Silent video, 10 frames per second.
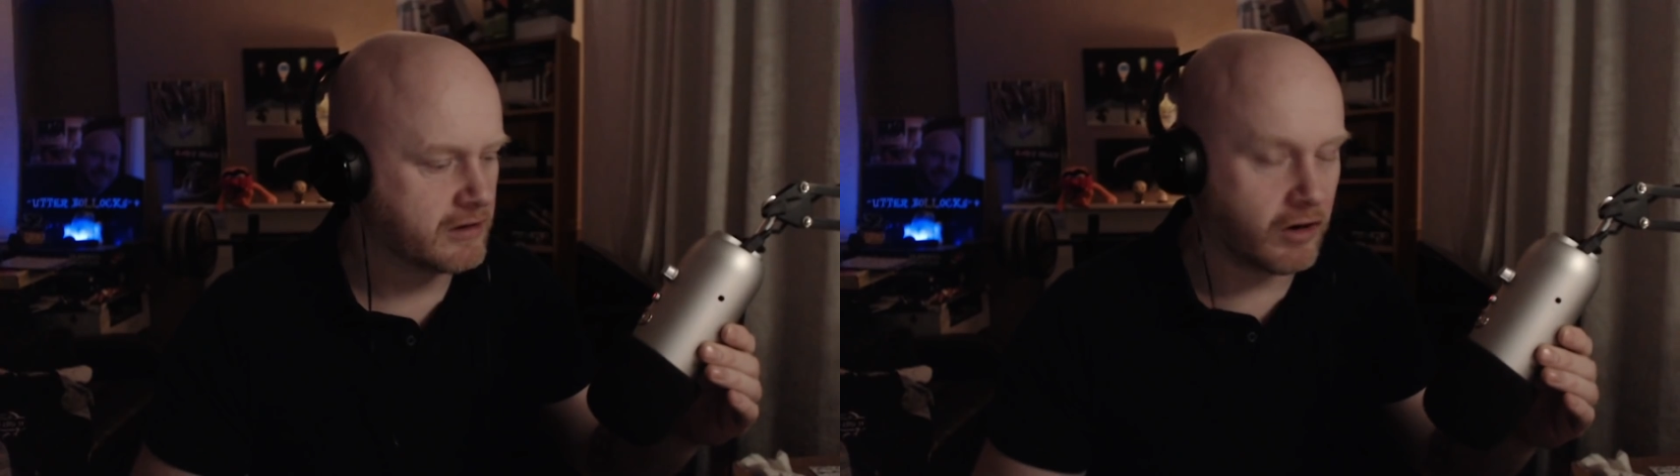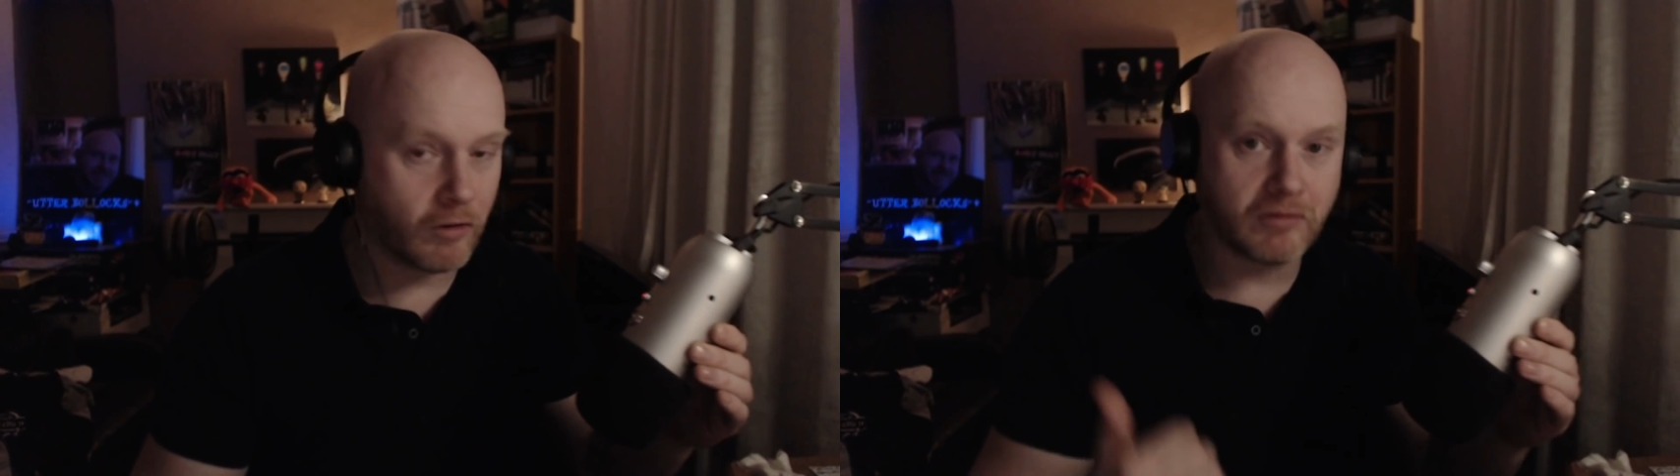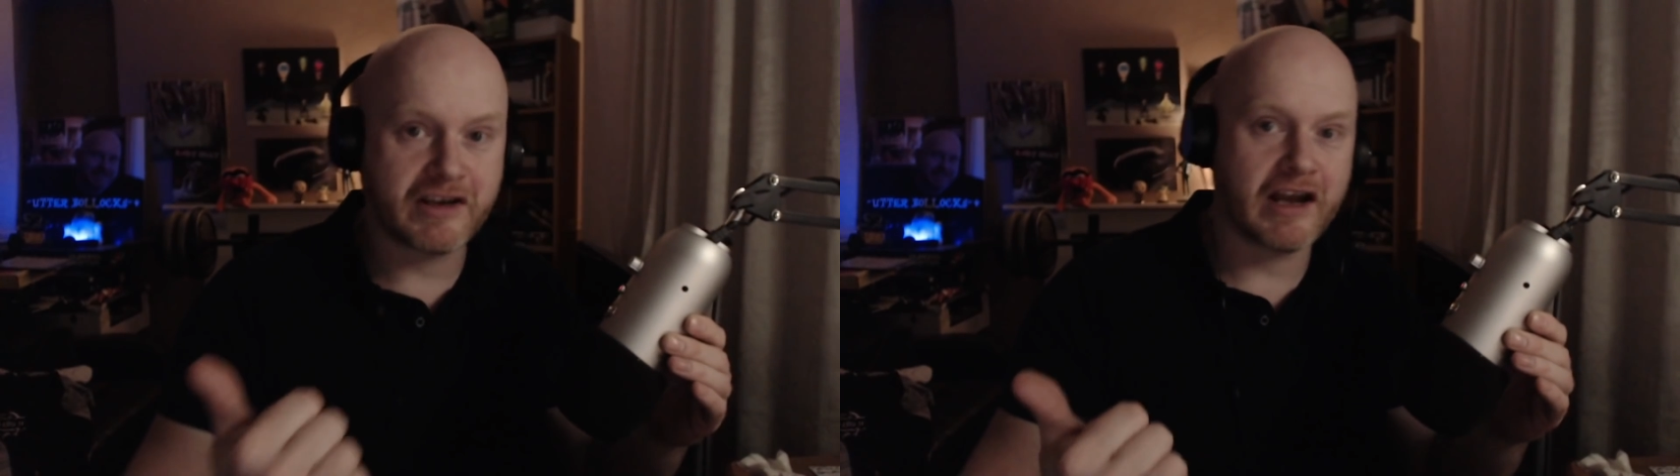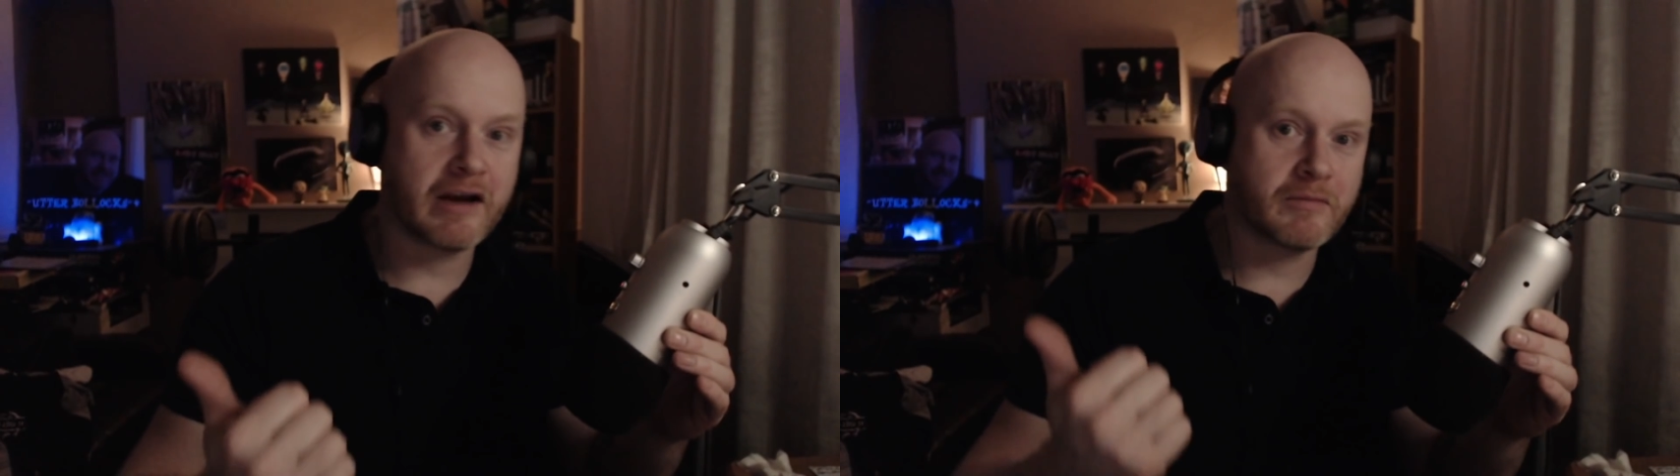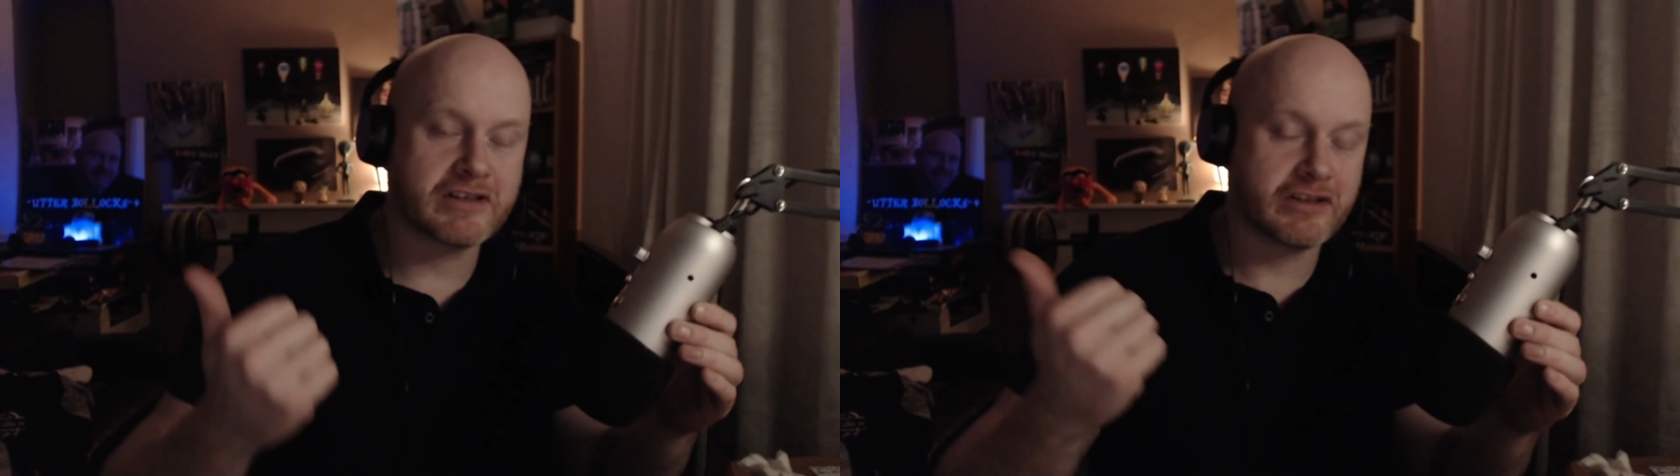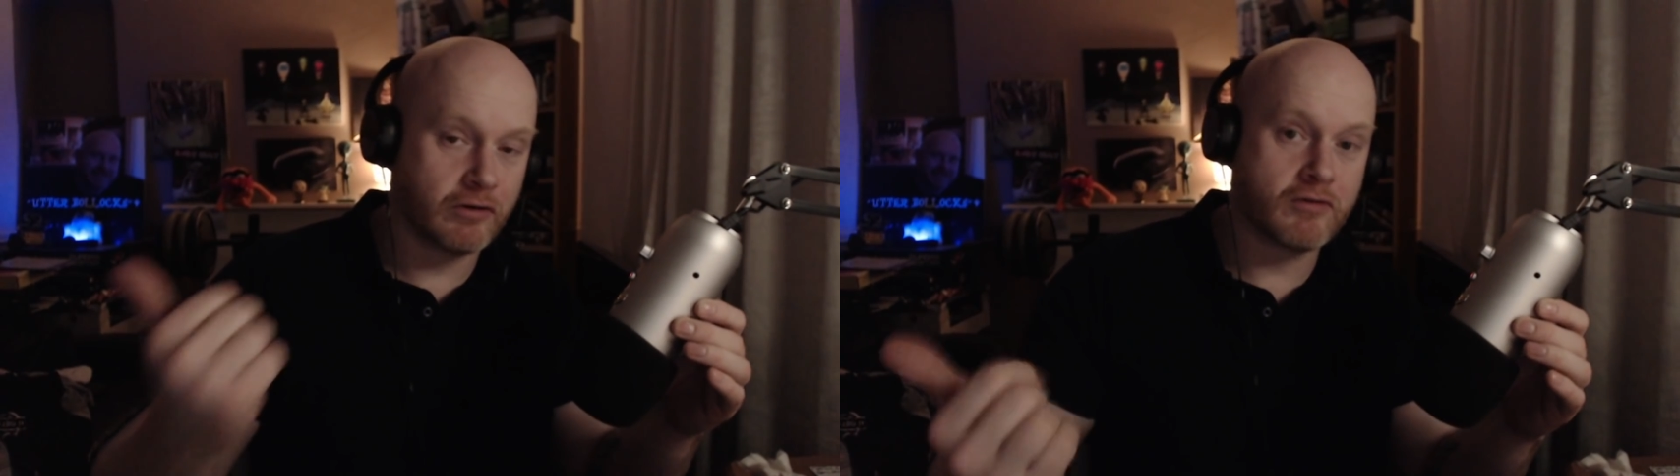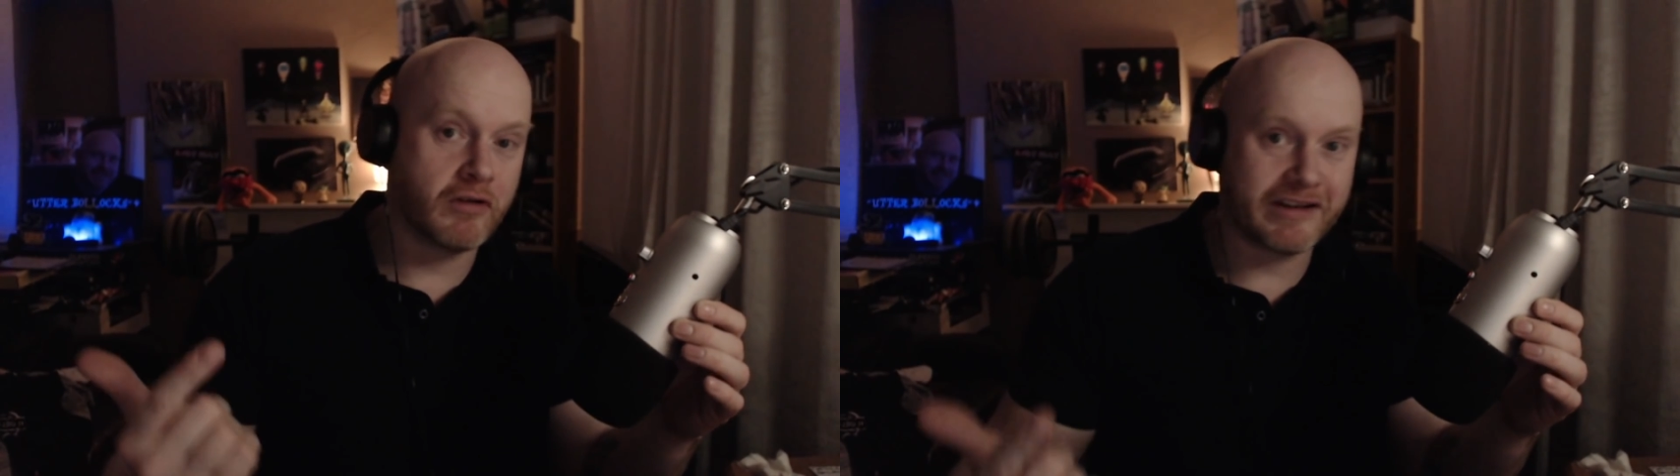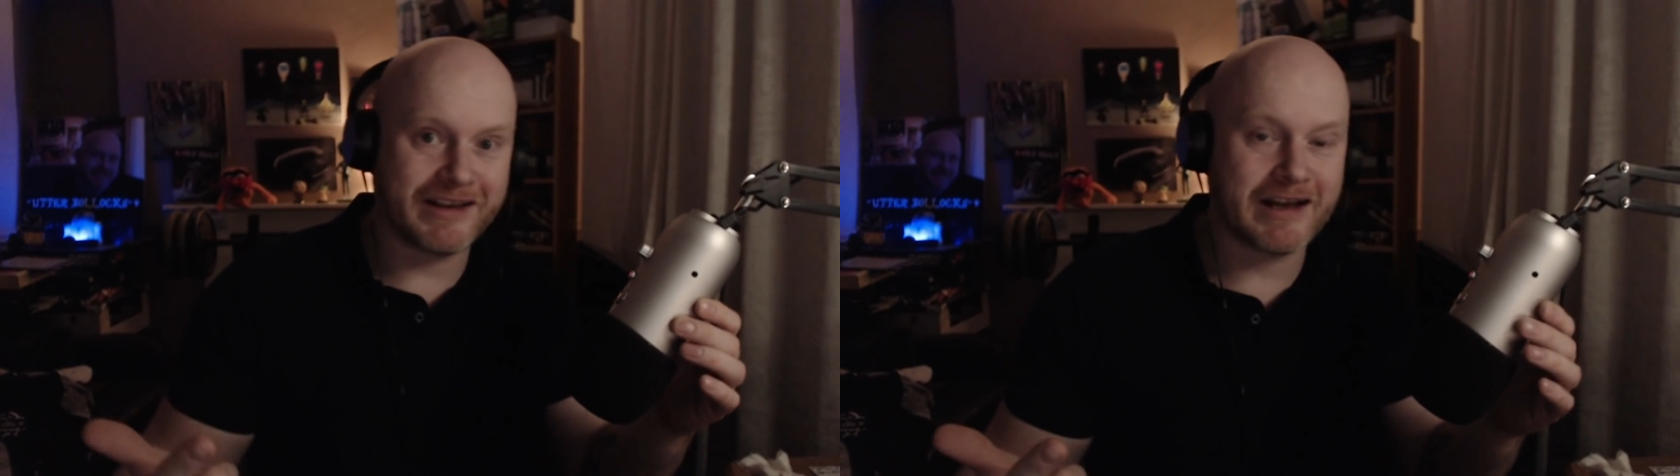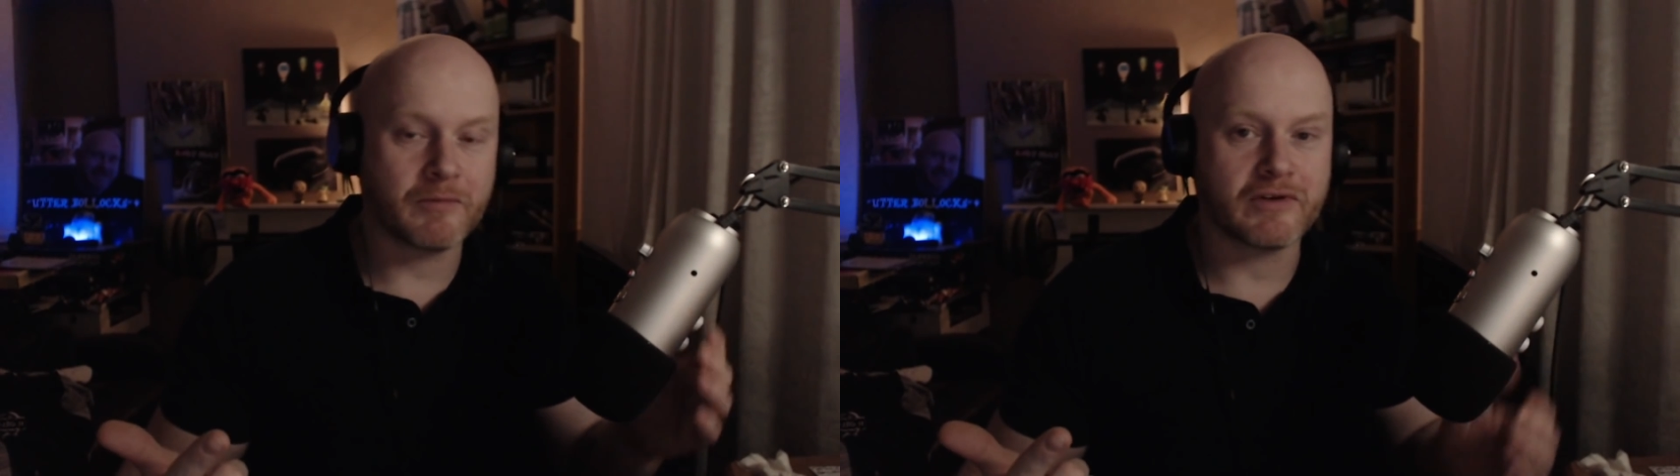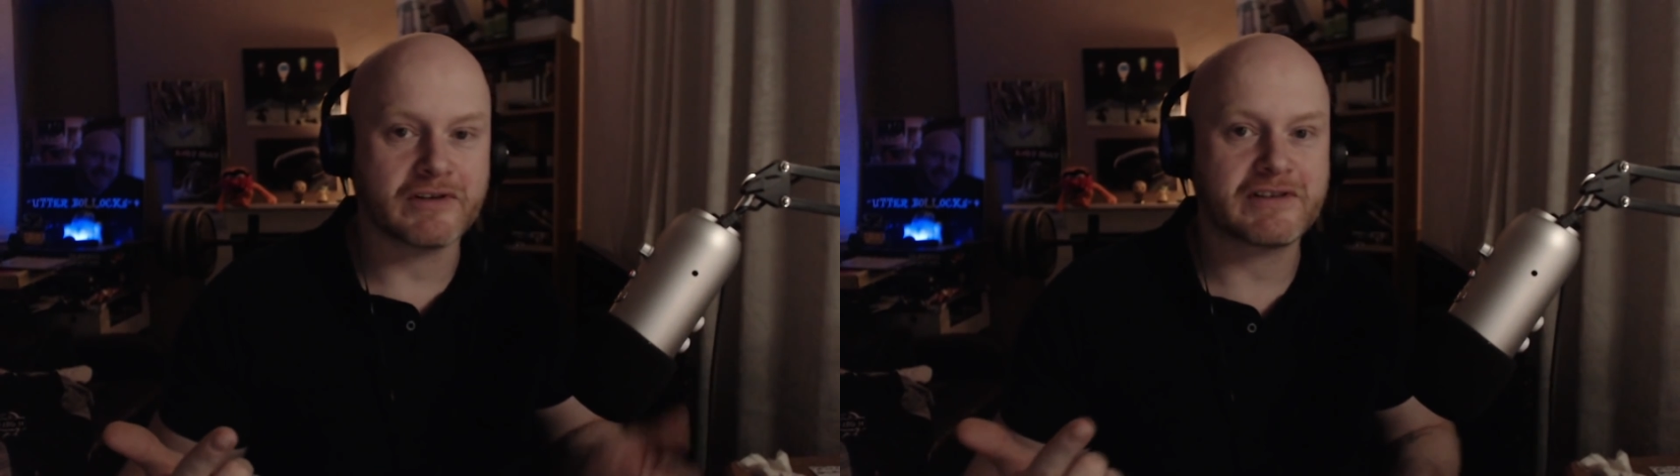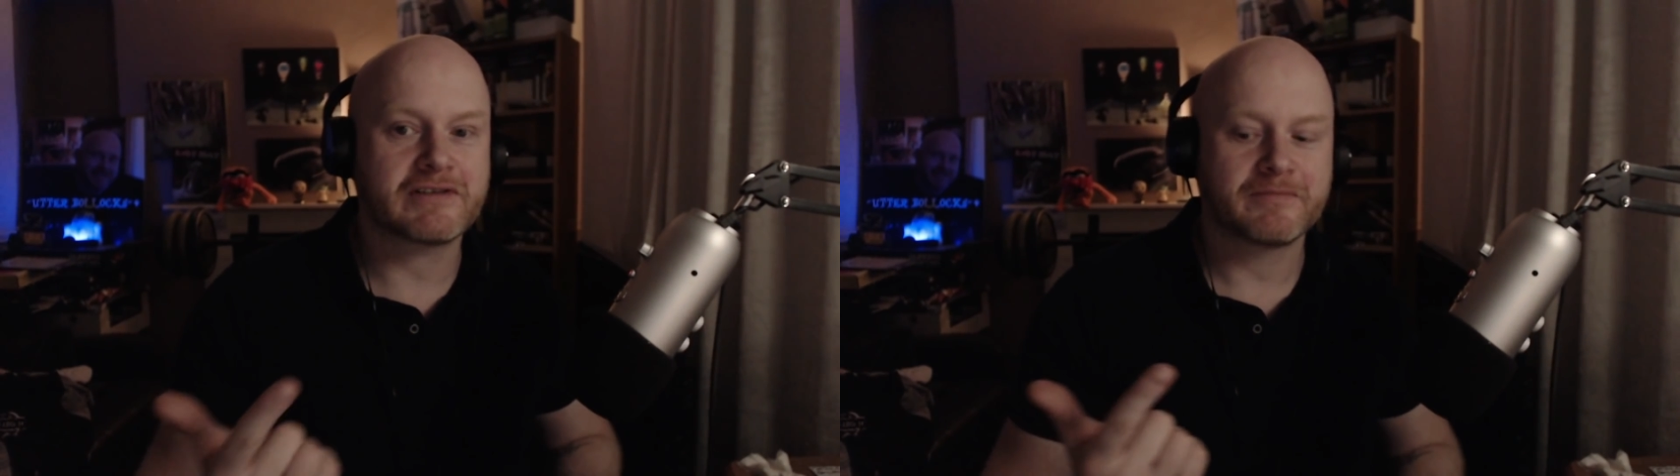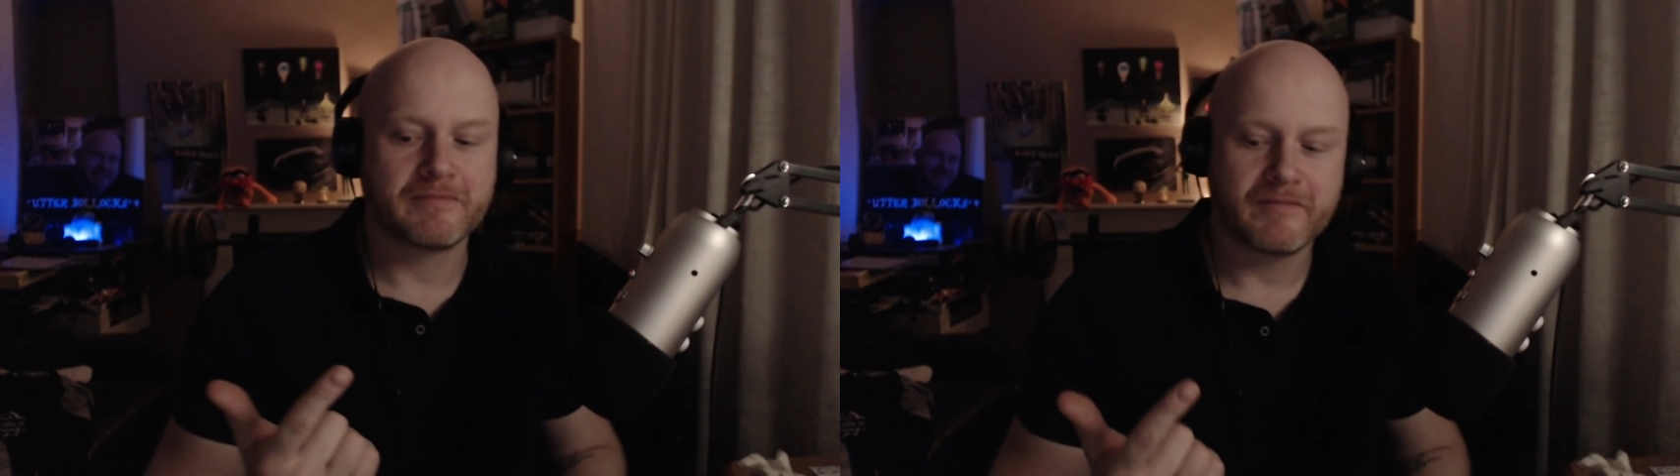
old cameras, low quality cameras,